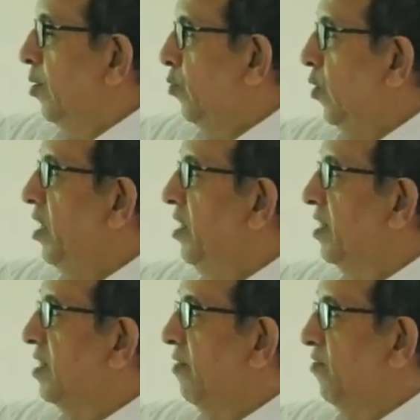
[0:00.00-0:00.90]
12
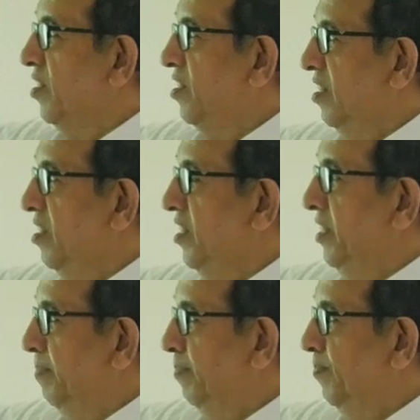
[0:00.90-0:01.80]
years after
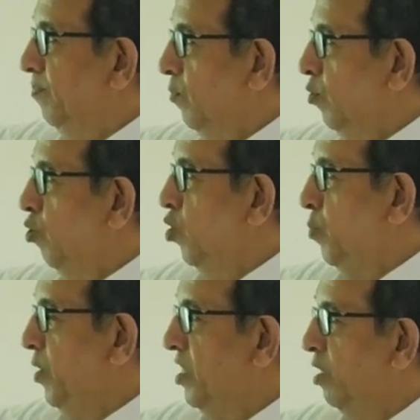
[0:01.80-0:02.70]
surgery, those
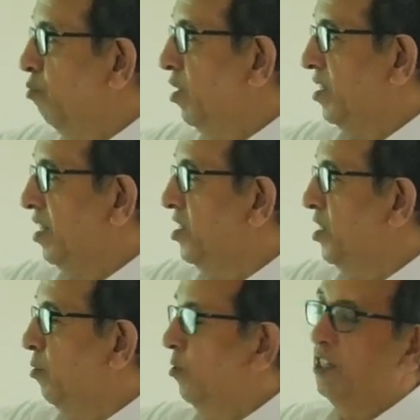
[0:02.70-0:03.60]
patients who had
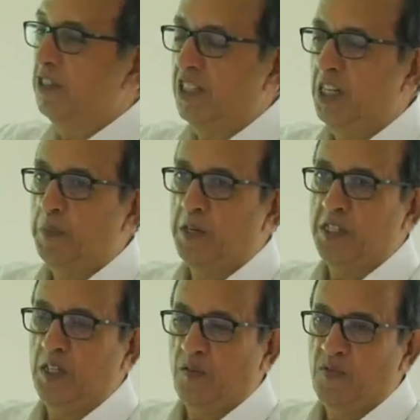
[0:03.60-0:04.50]
surgery, only
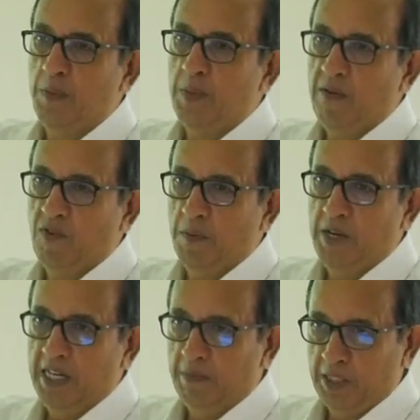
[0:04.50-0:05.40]
3% of them developed
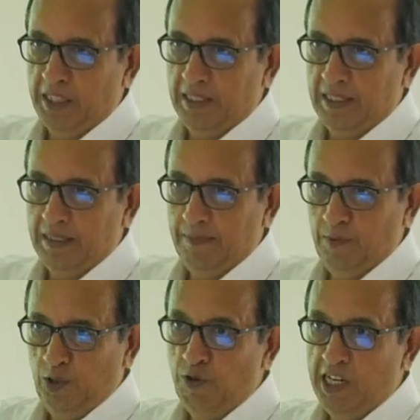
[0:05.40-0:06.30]
diabetes,
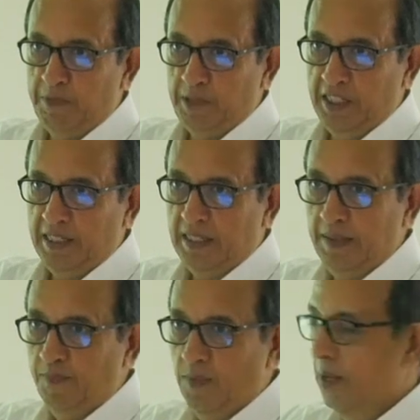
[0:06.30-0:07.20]
new diabetes.
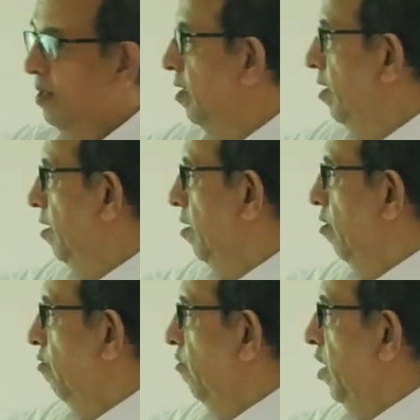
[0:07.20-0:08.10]

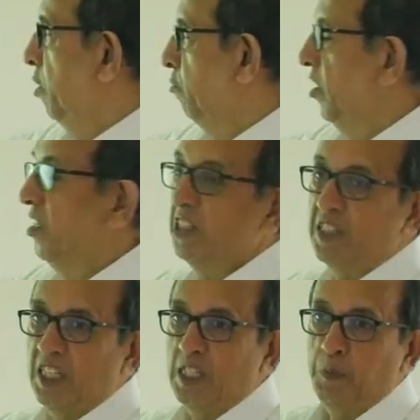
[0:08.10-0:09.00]
While
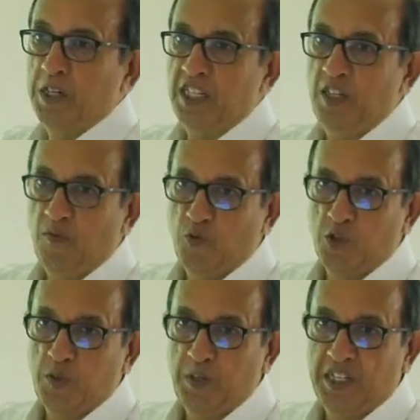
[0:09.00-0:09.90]
26% of
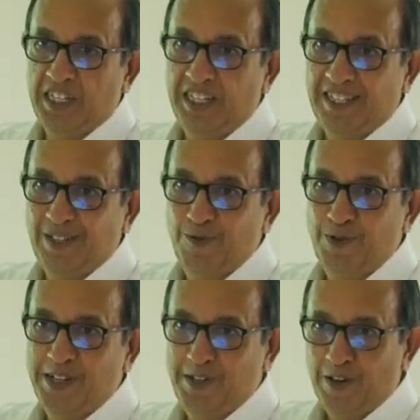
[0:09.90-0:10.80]
those patients
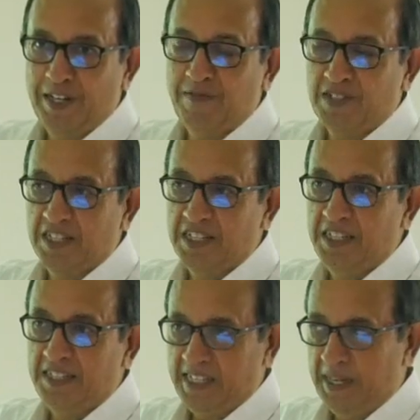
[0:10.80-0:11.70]
who did not have
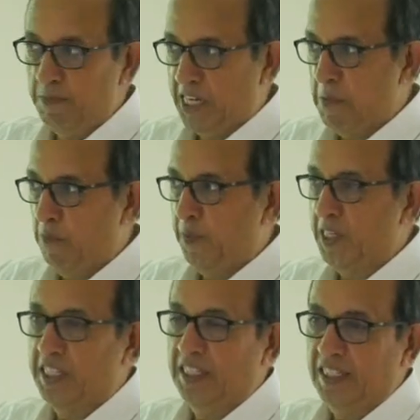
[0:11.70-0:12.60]
surgery, same type of
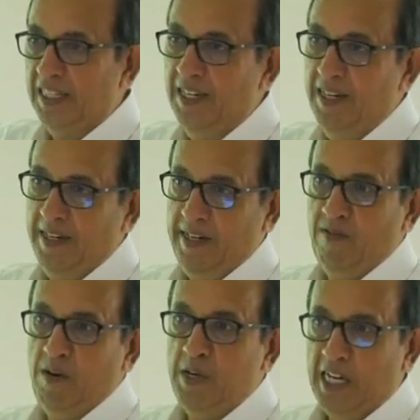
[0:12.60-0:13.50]
patients,
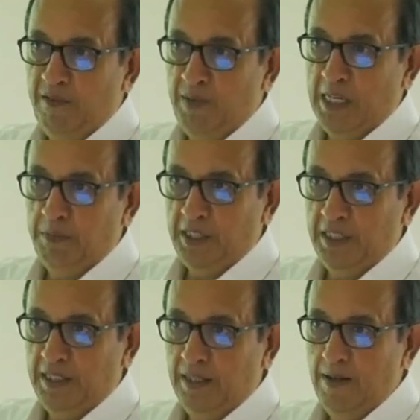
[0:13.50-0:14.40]
developed
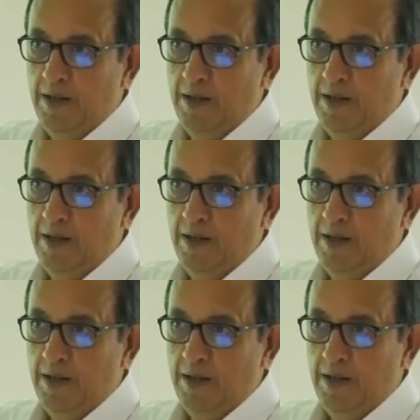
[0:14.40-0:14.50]
diabetes.